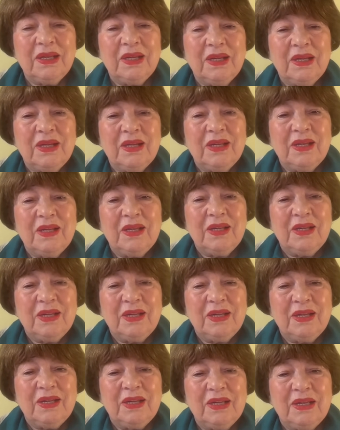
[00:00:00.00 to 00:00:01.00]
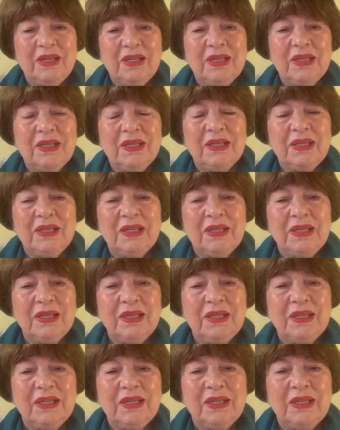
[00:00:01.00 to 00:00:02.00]

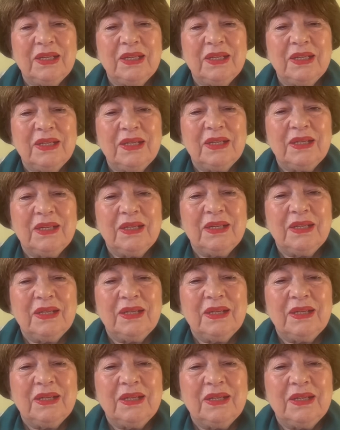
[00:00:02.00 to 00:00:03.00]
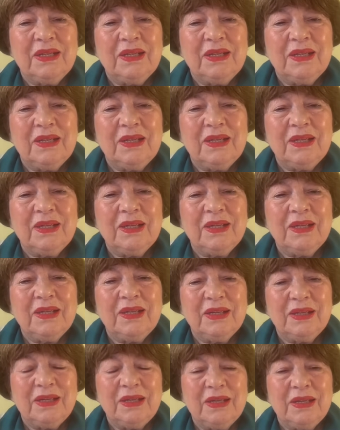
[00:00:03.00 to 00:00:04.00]

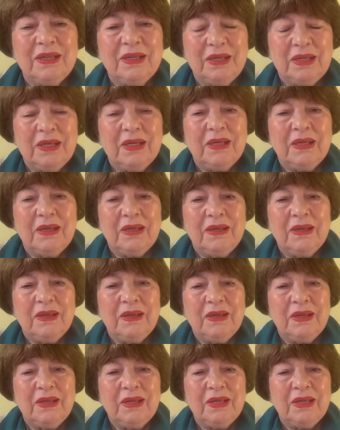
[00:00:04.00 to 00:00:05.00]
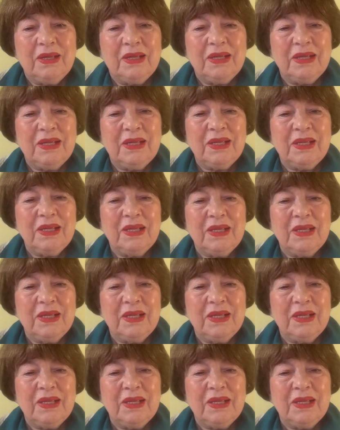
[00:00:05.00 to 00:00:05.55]
(not speaking)